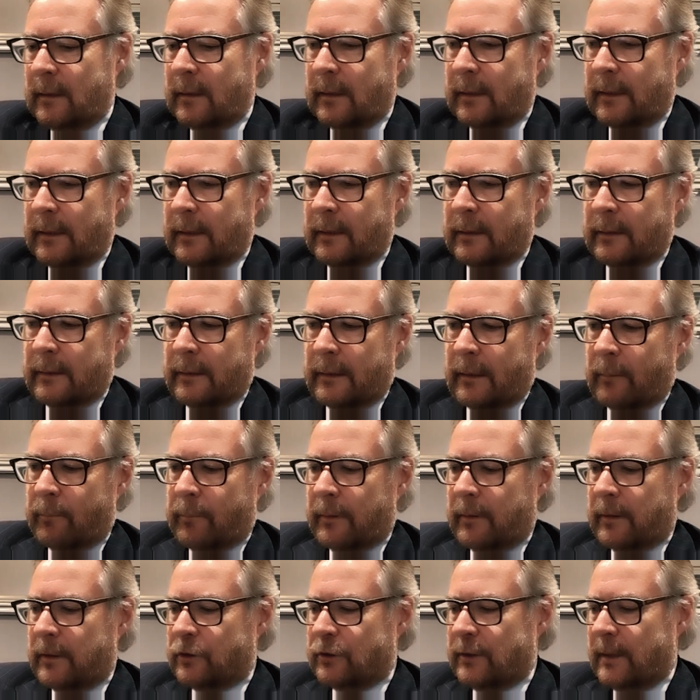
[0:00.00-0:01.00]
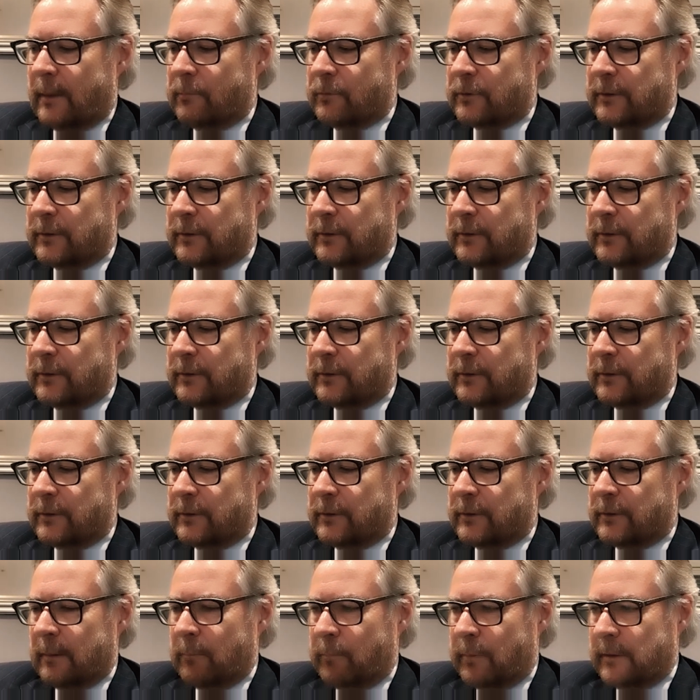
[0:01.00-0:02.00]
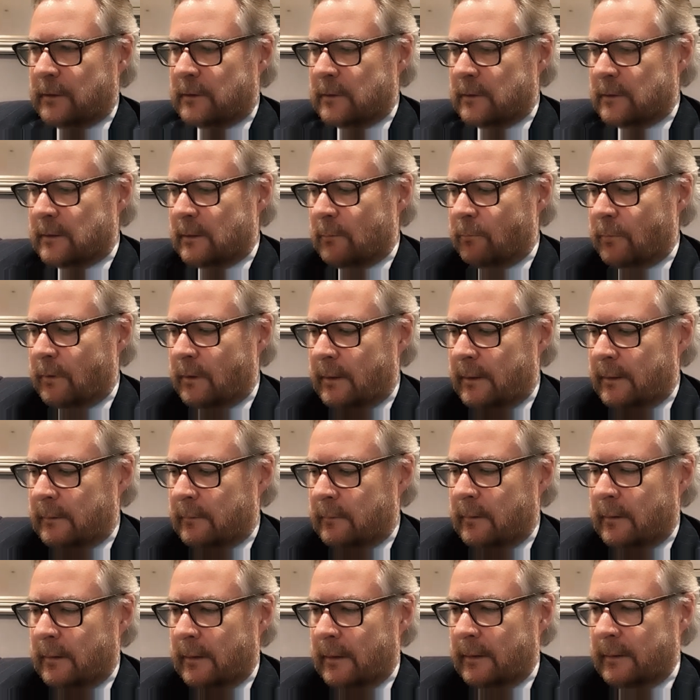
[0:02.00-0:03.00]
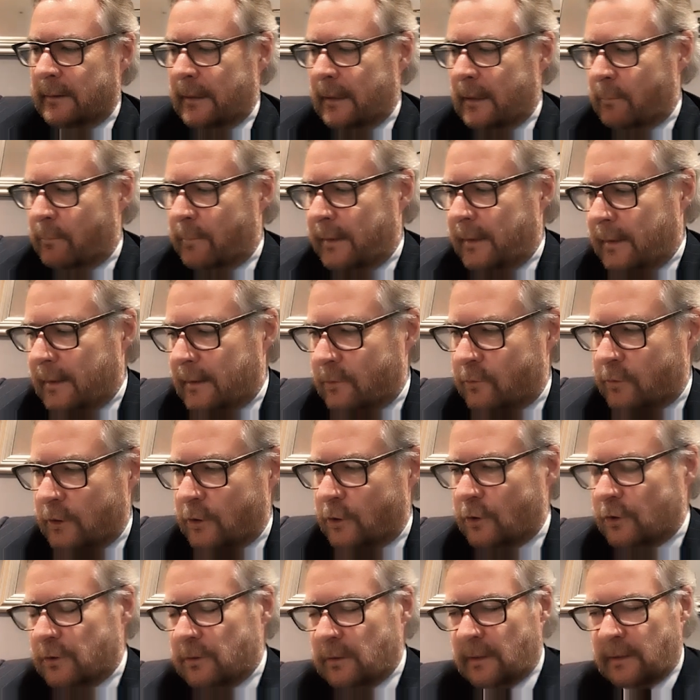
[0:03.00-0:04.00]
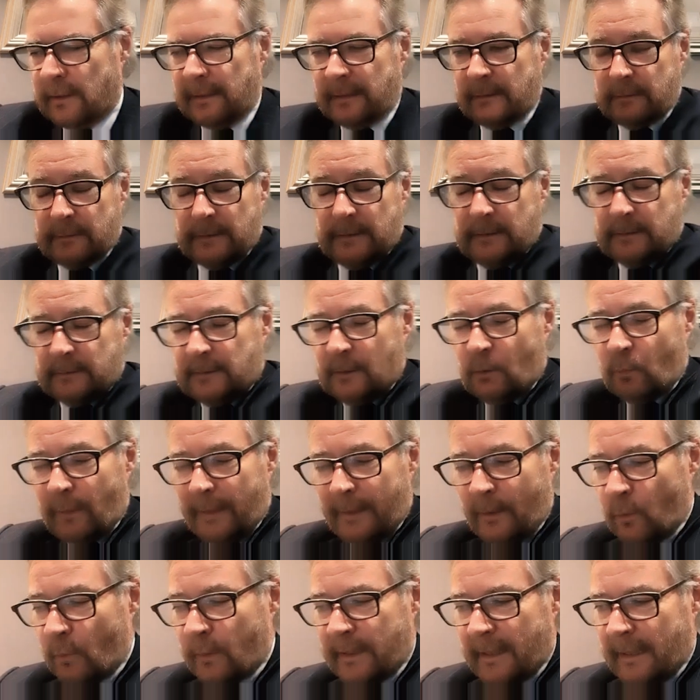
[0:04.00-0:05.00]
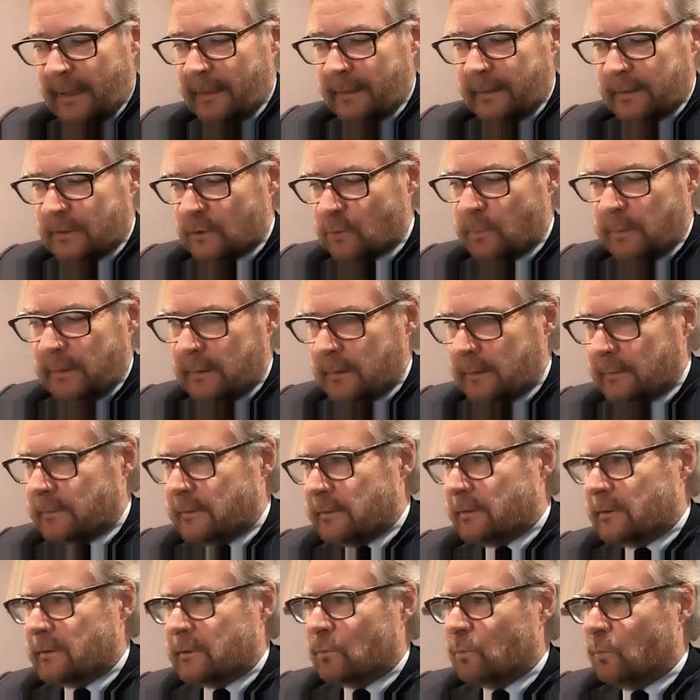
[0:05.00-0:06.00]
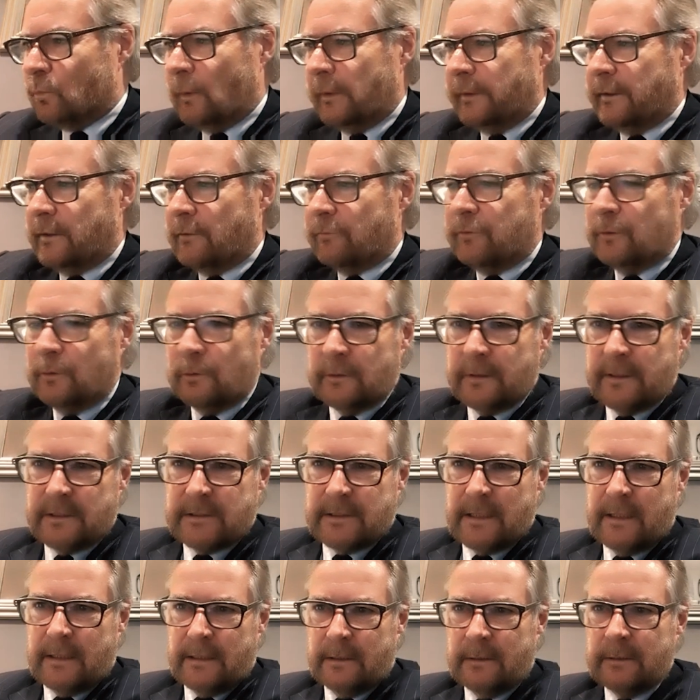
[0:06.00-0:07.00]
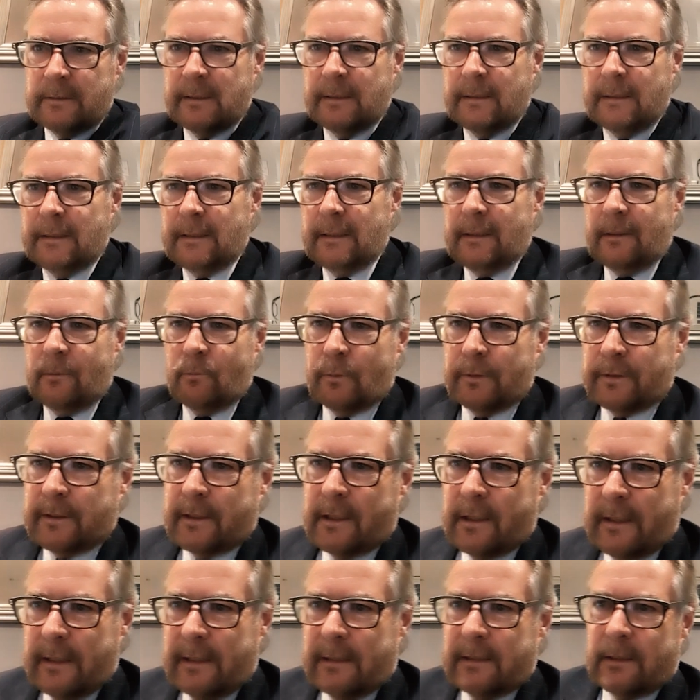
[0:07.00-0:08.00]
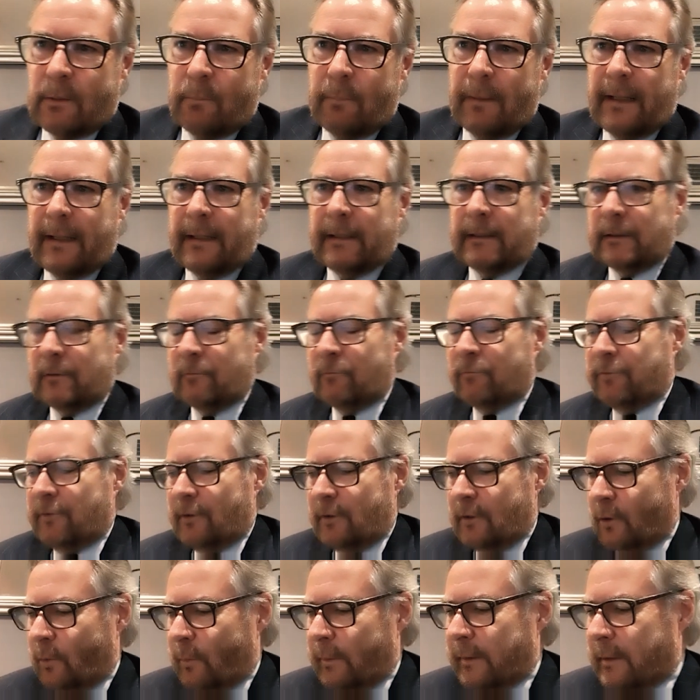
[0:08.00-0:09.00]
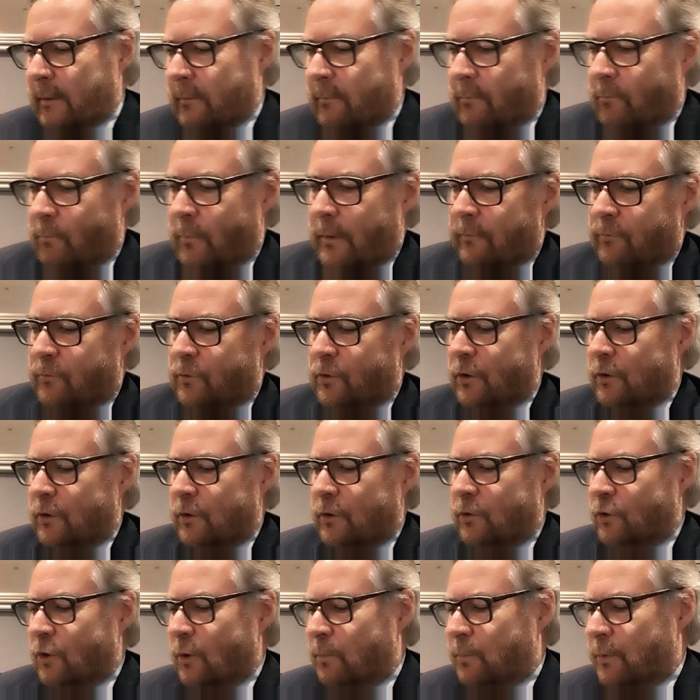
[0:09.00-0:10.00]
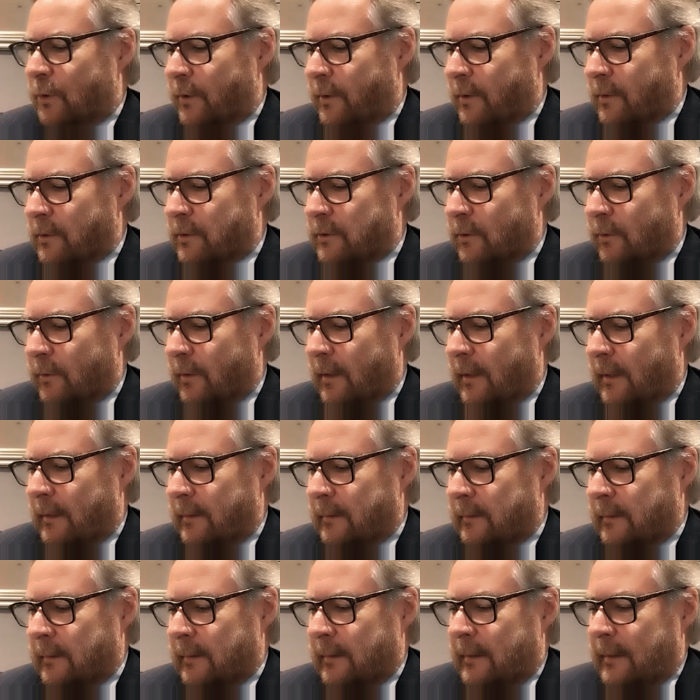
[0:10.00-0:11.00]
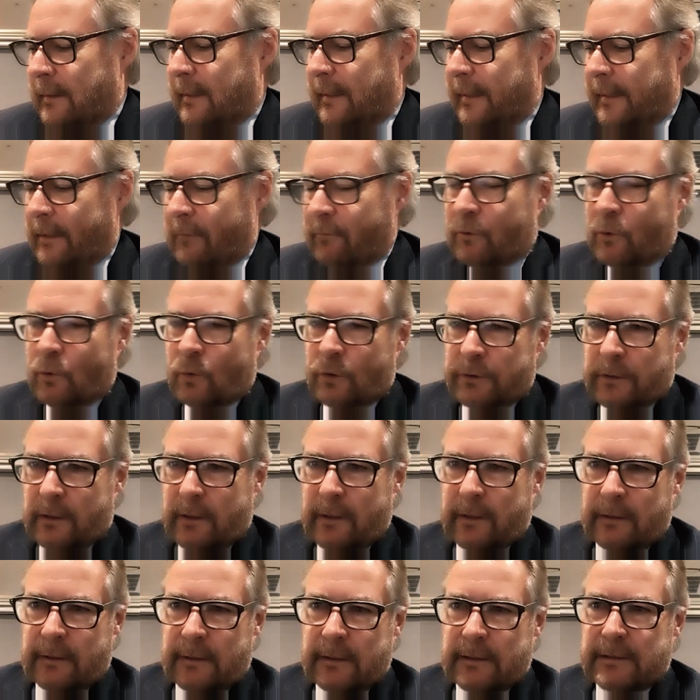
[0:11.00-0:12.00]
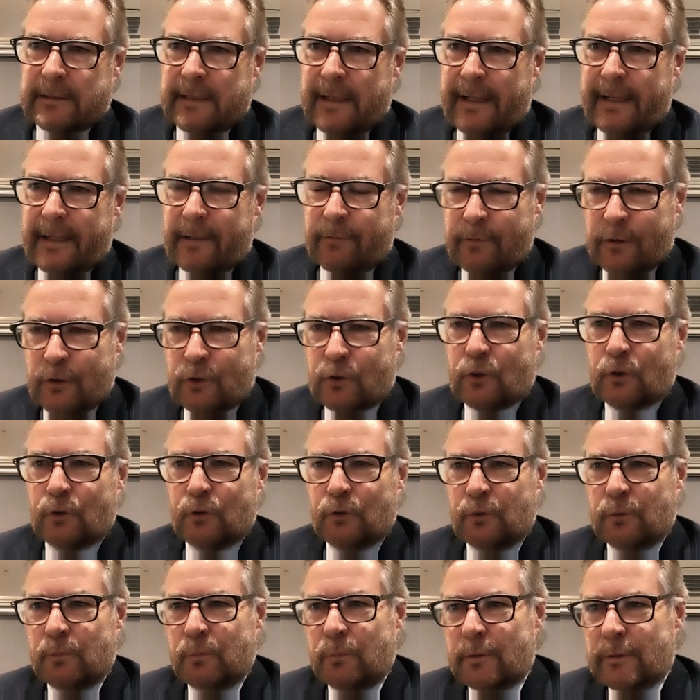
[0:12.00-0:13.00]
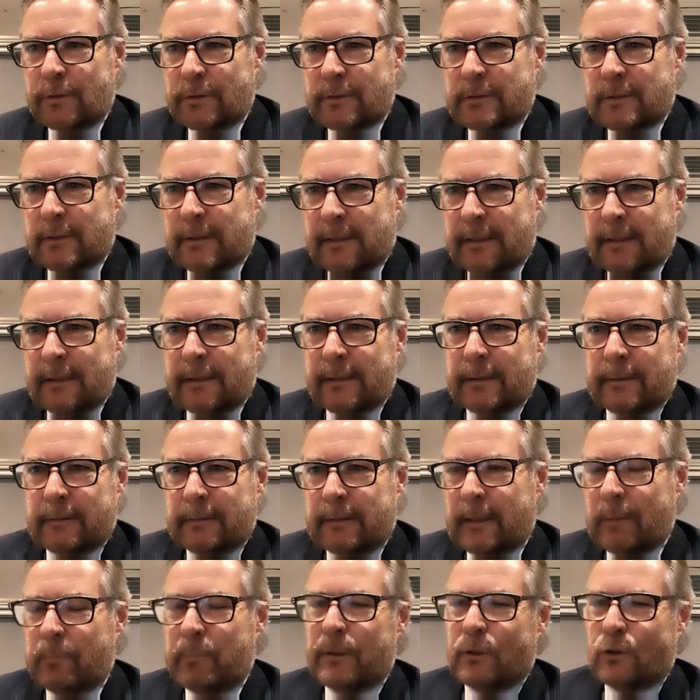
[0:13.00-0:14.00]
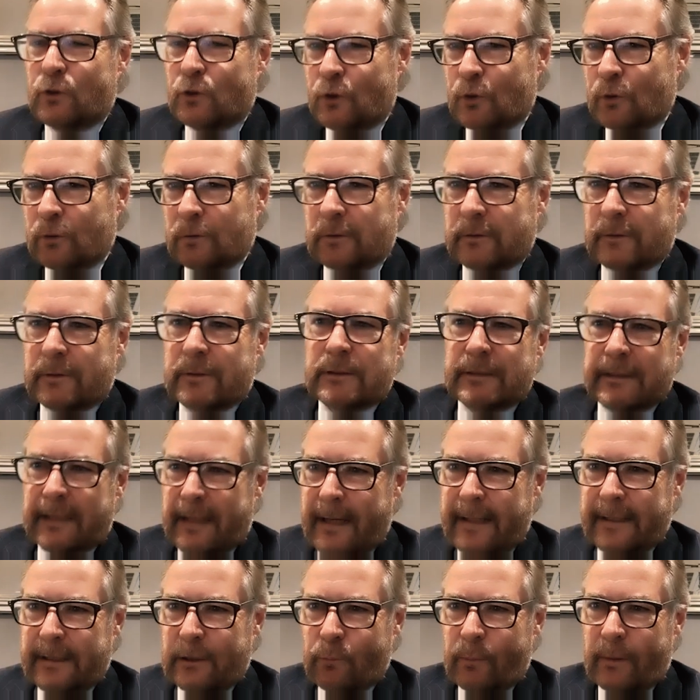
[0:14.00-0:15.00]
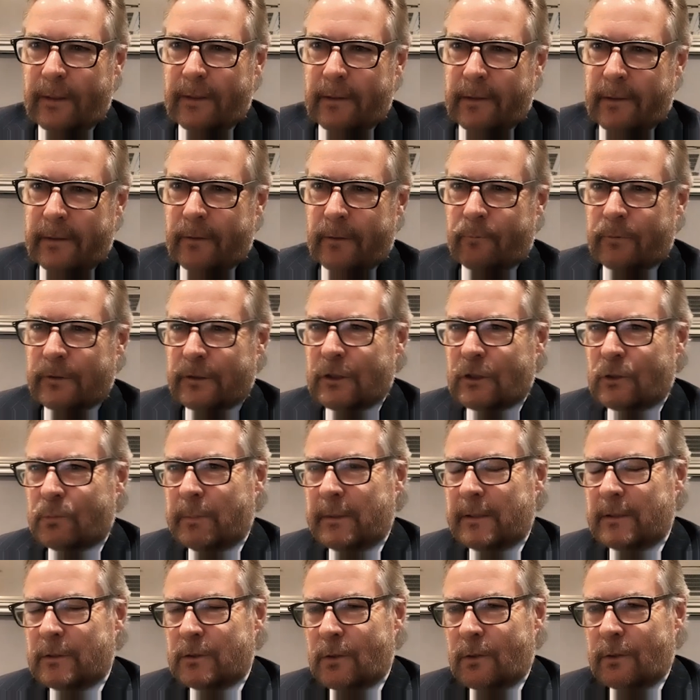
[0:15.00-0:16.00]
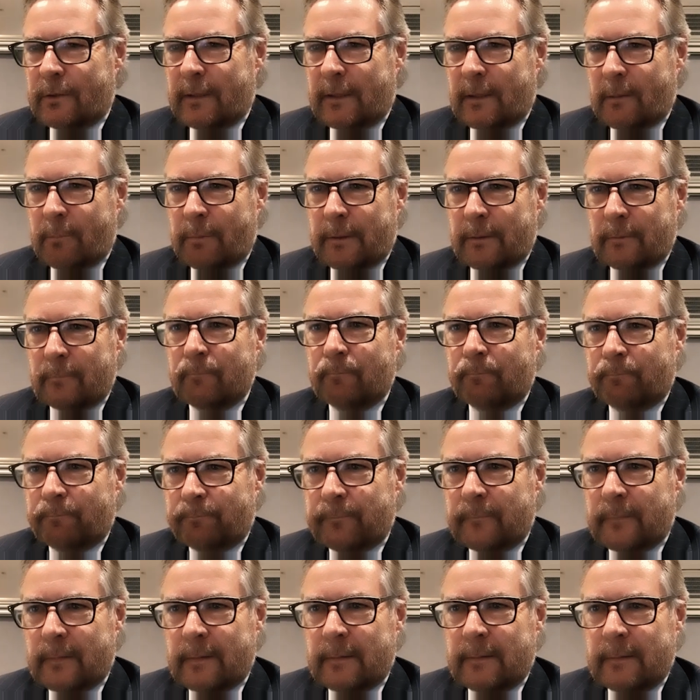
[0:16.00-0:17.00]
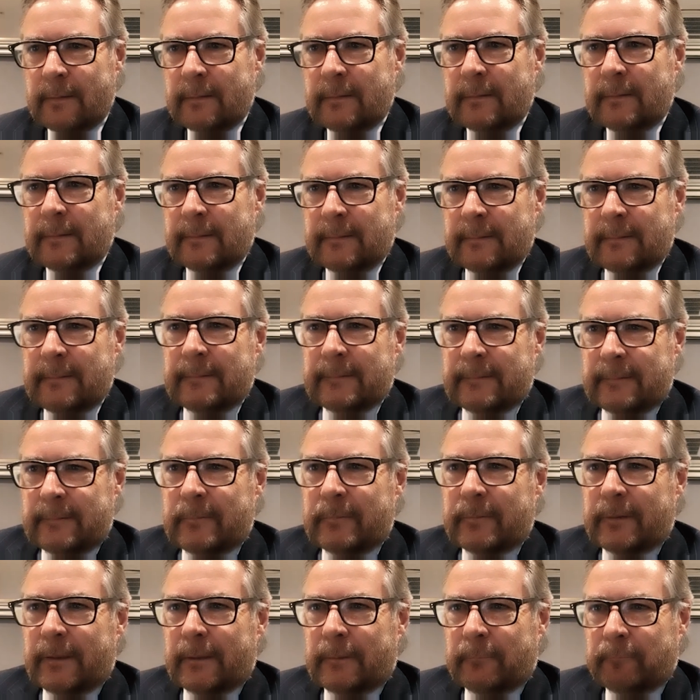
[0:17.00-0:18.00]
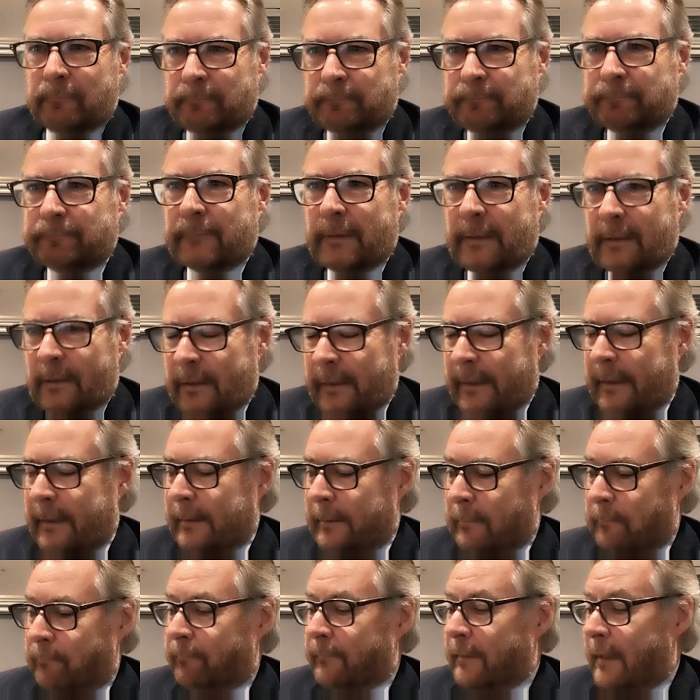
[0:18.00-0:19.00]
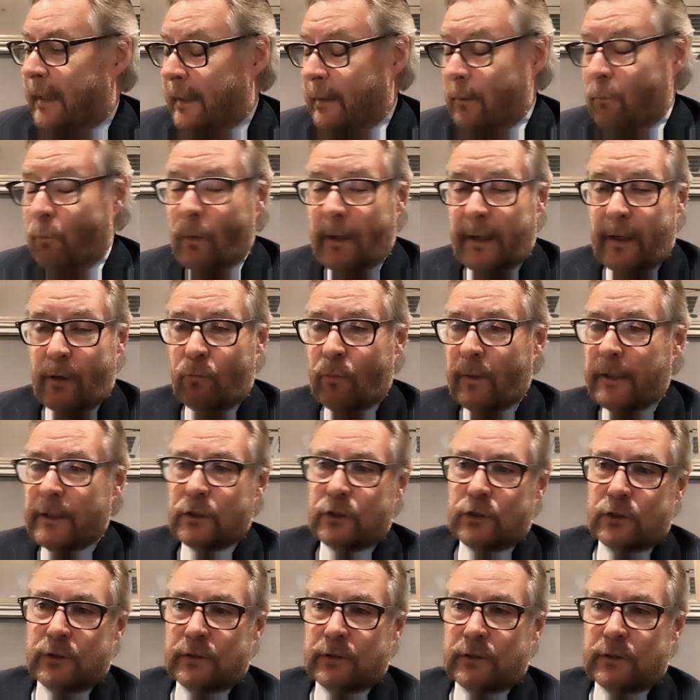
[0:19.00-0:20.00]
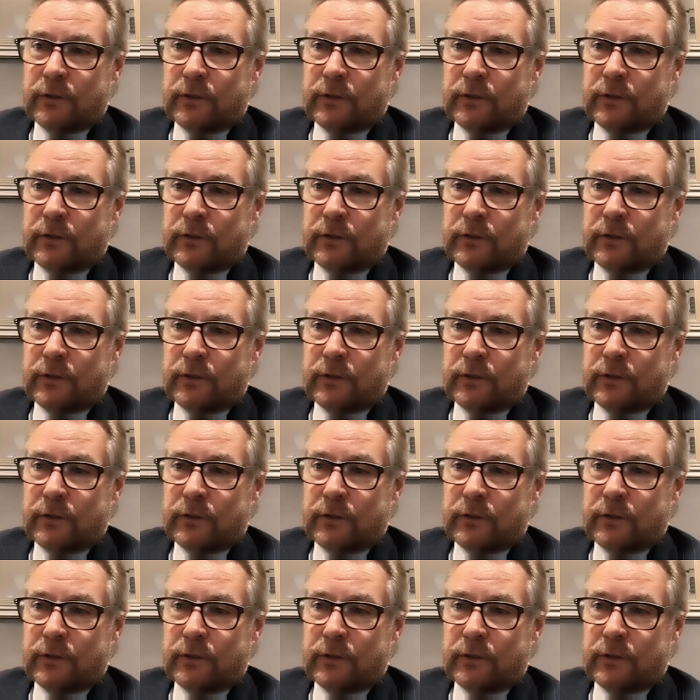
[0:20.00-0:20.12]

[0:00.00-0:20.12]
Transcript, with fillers: uh, uh, about the gems set pieces that, mm. were, uh, that are being introduced. I think the, the Wildcat has been a just wonderful design with yeah. great demand and following, and we have two new products on that. And of course, I think the star of the show was the uh, the bejeweled sky dweller that we've just been talking about. Yeah. Yeah, um, uh, one of which